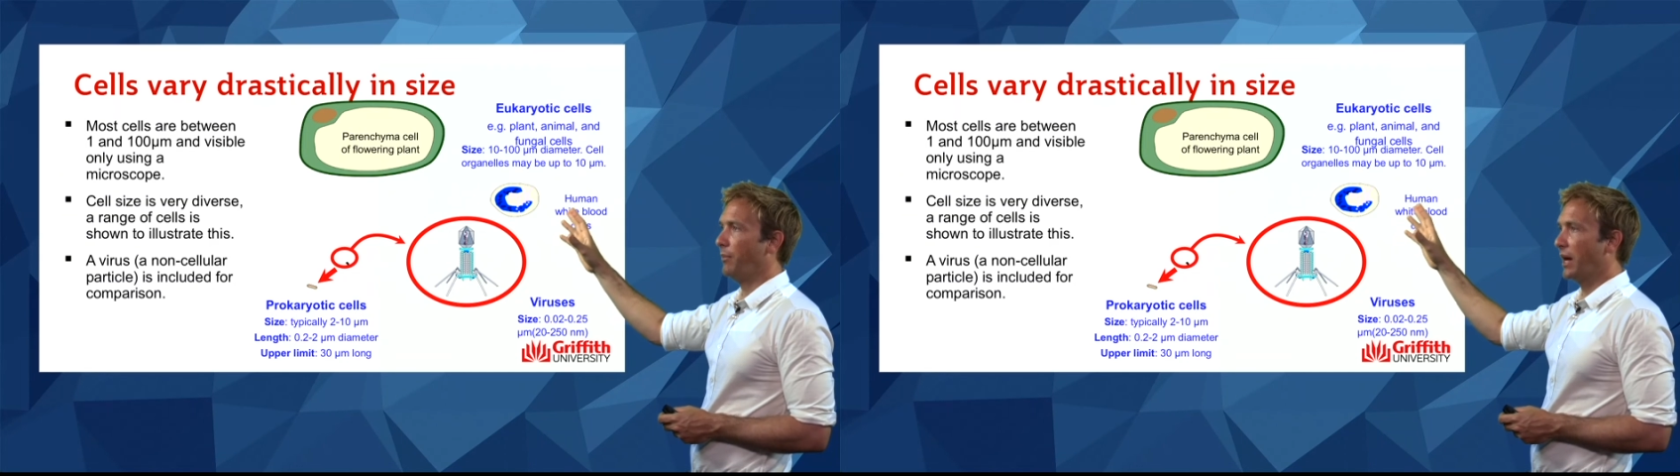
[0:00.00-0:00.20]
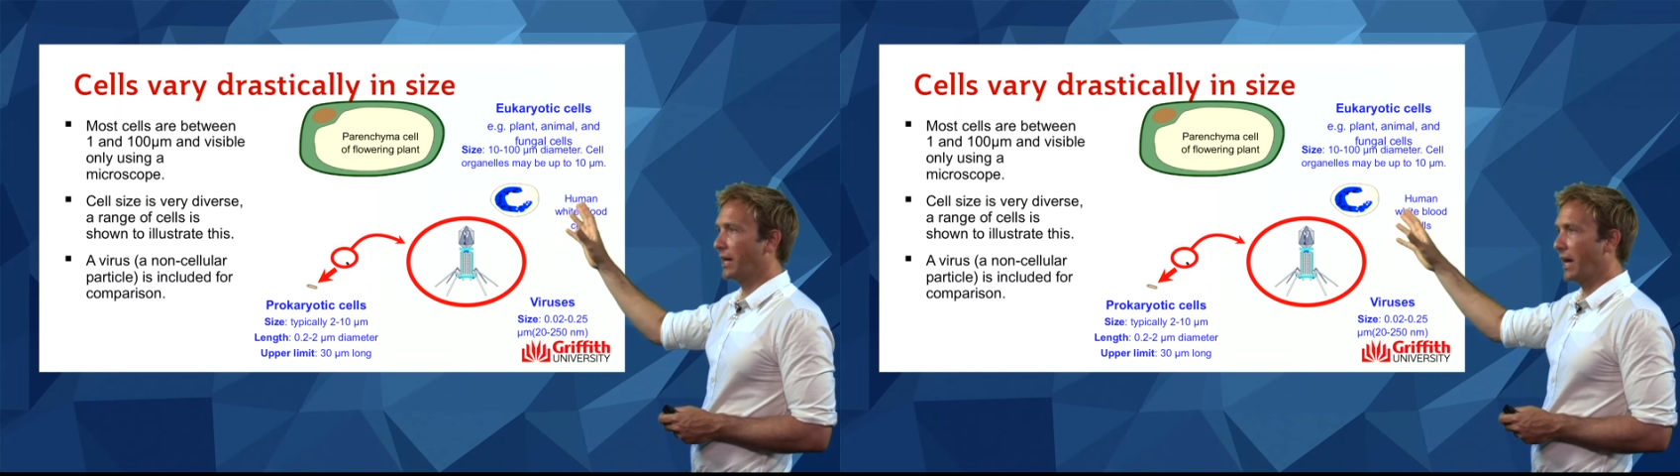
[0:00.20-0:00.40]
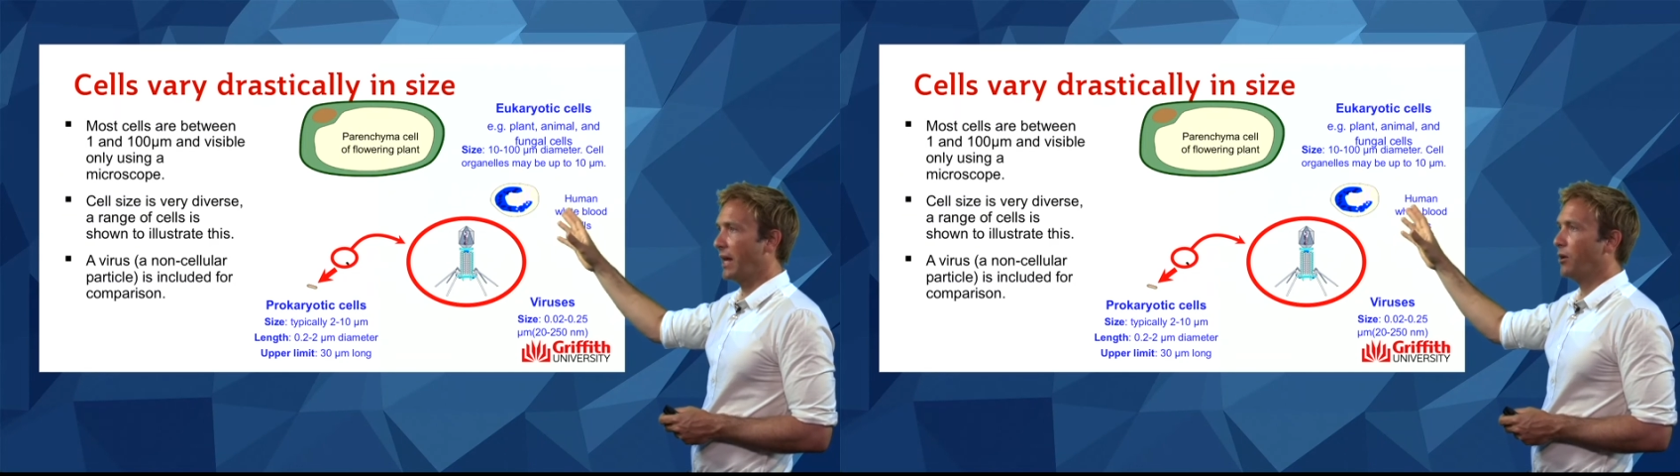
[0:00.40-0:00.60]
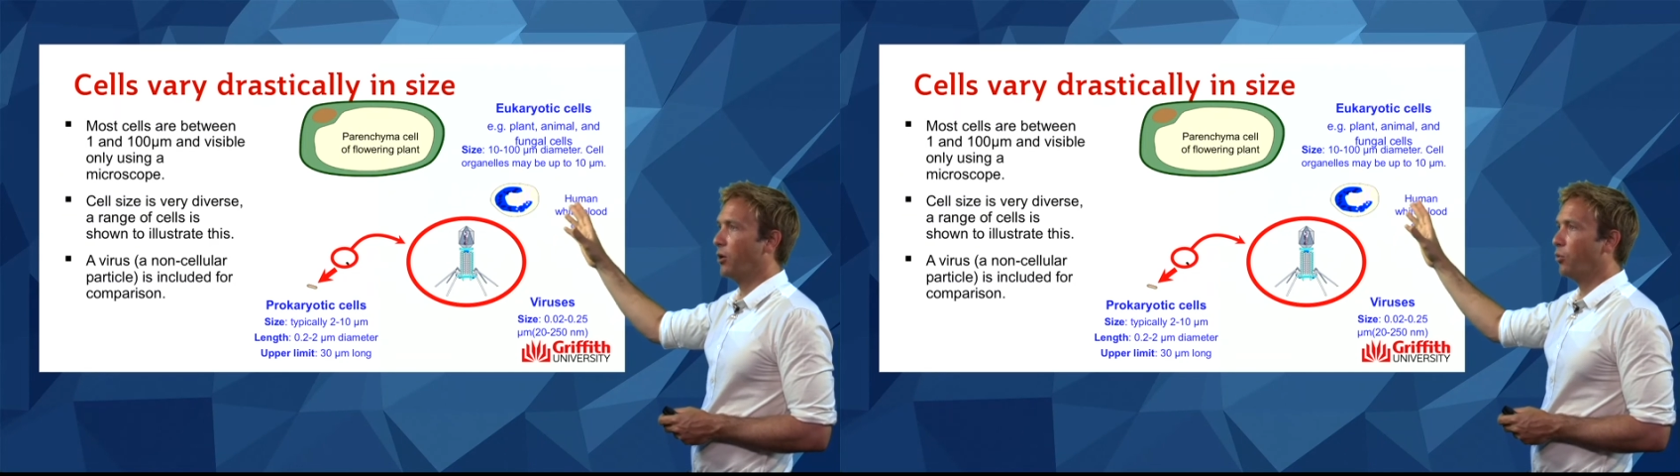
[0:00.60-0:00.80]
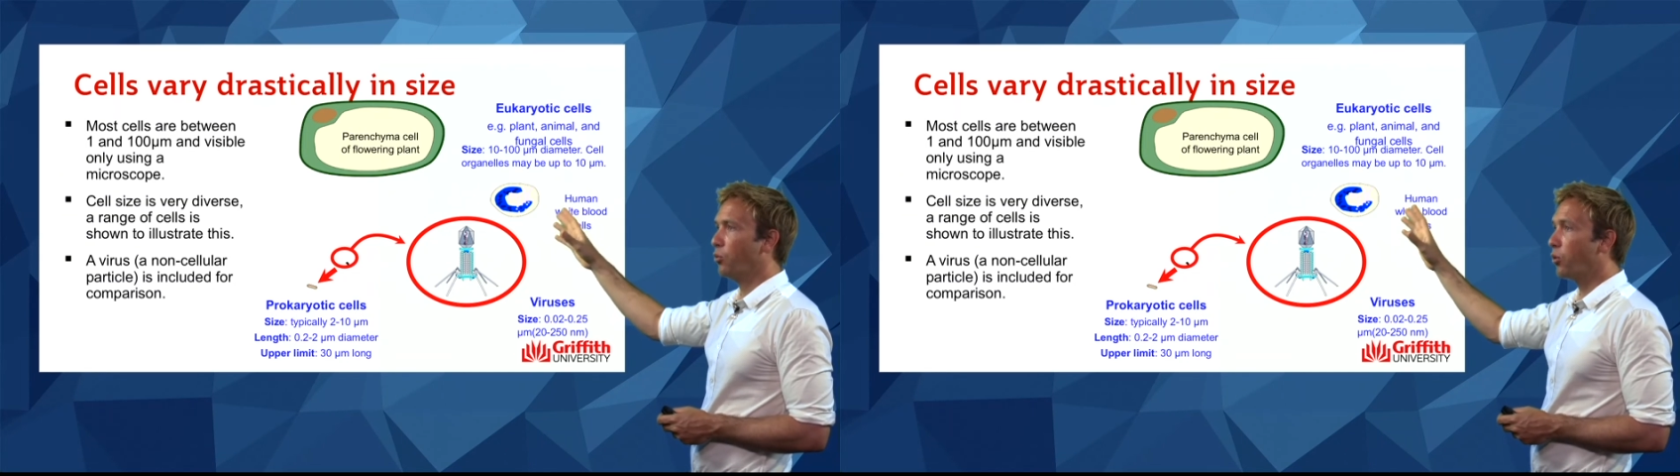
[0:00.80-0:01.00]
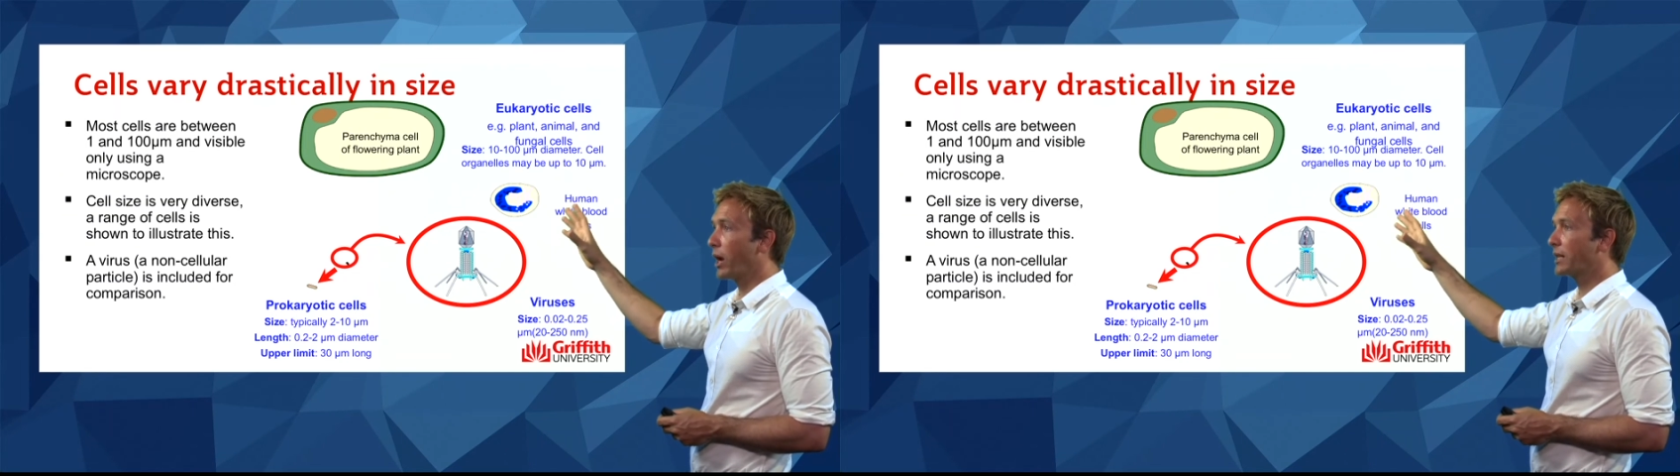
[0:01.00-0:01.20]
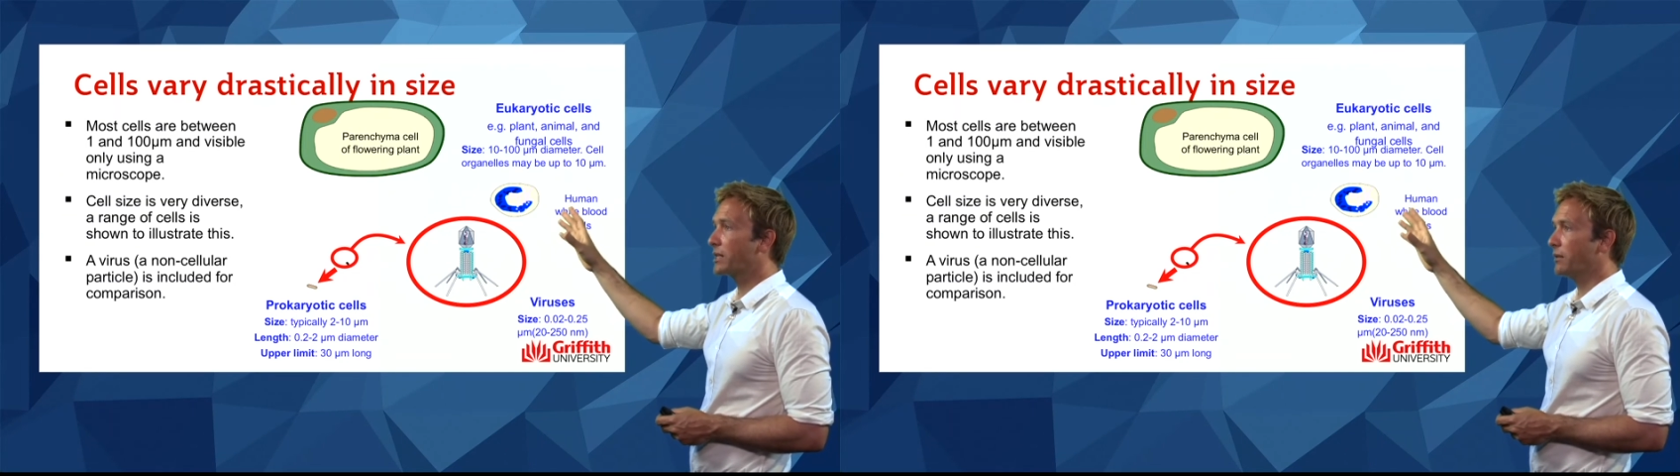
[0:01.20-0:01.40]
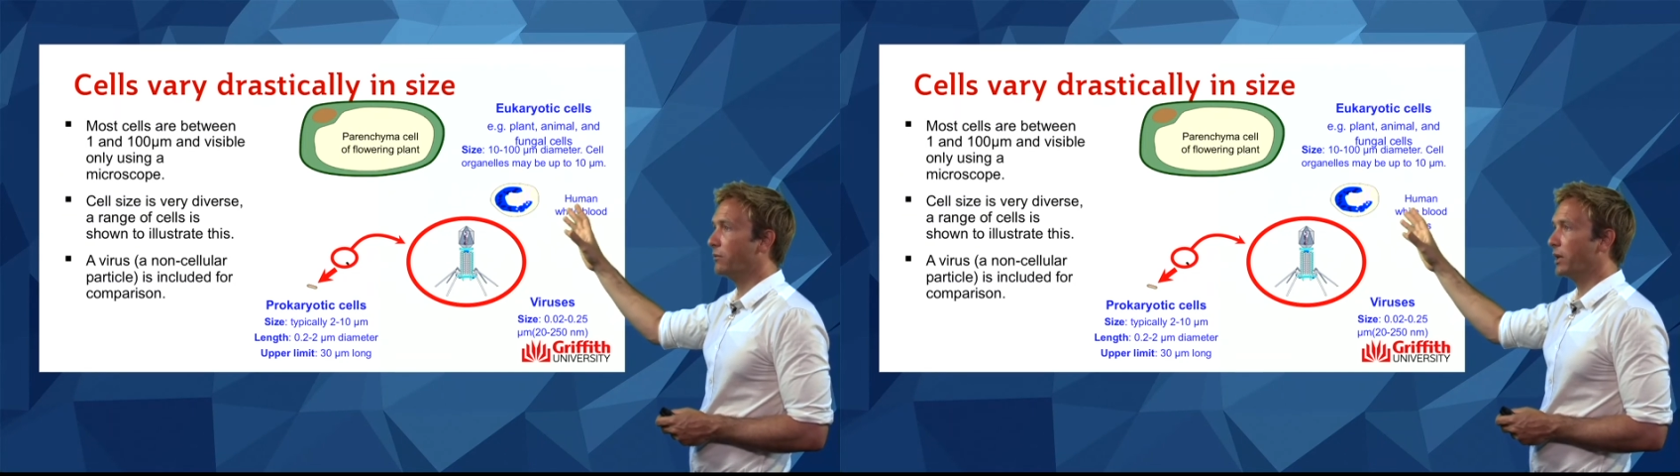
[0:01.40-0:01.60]
again,
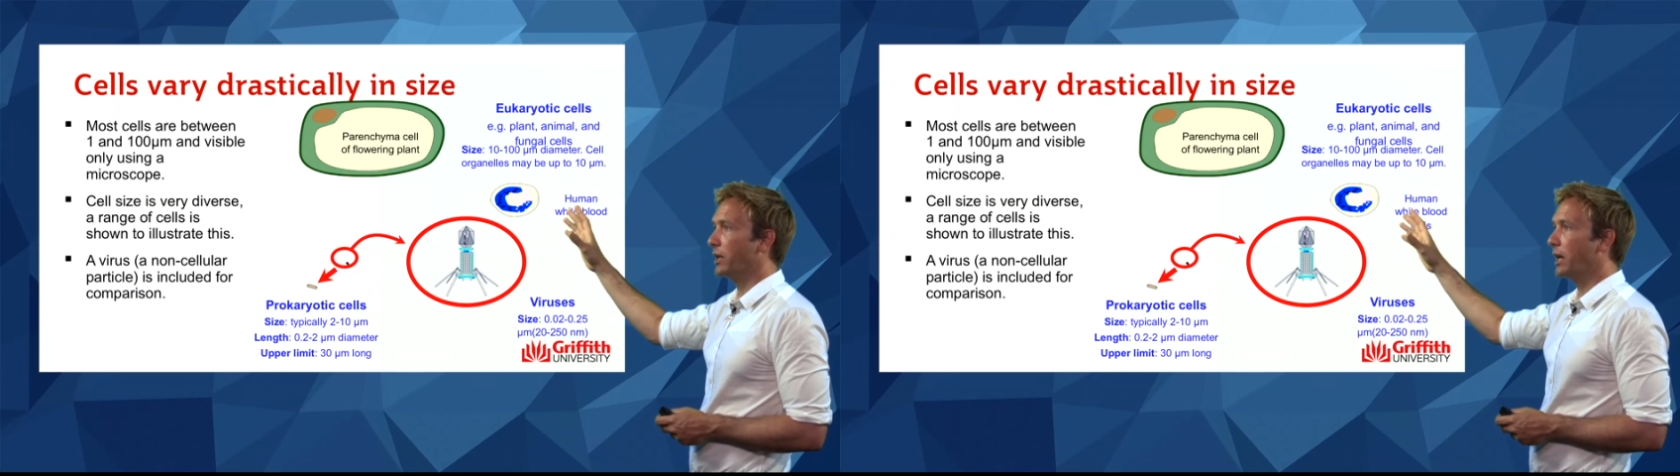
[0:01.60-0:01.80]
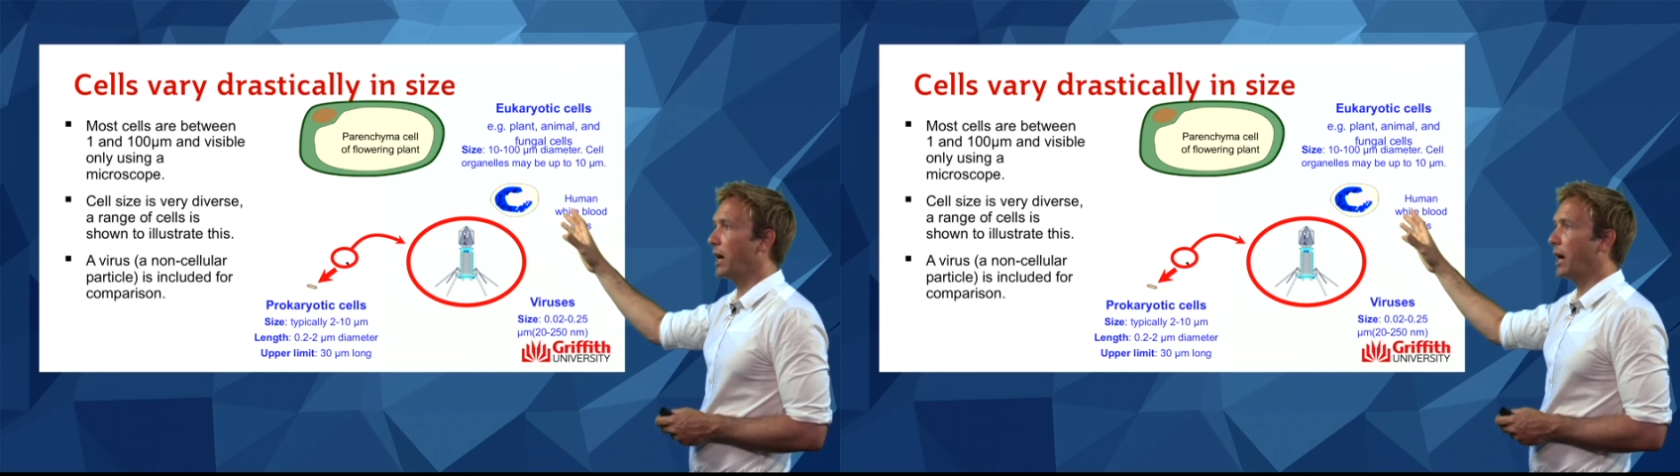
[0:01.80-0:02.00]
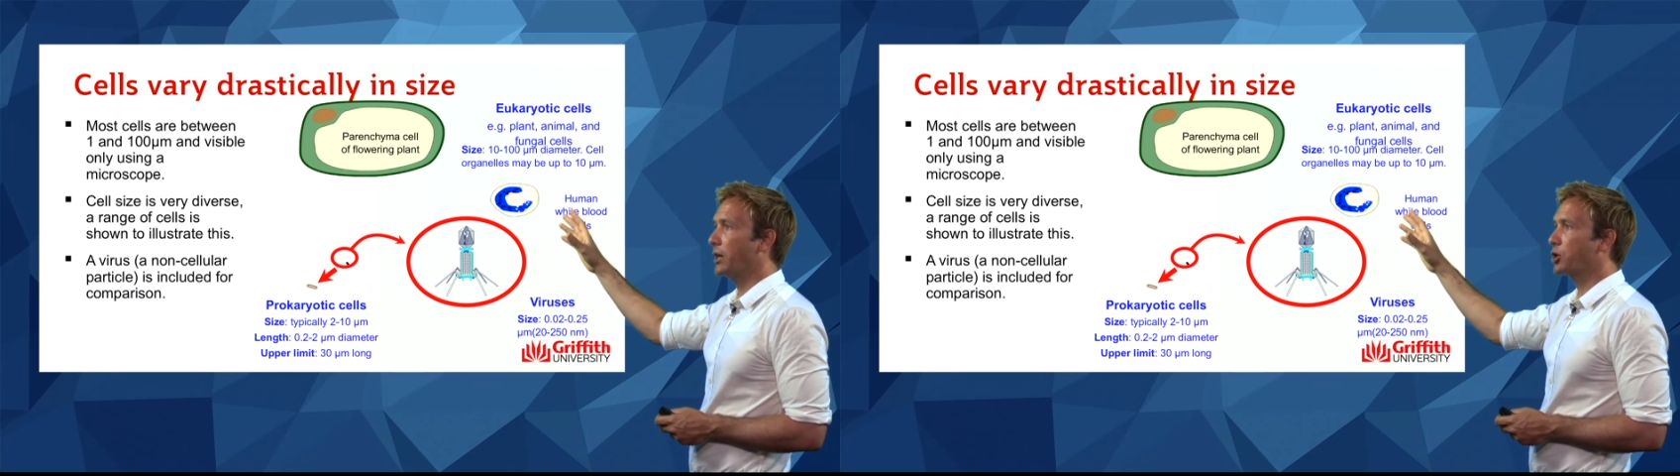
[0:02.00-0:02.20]
relatively large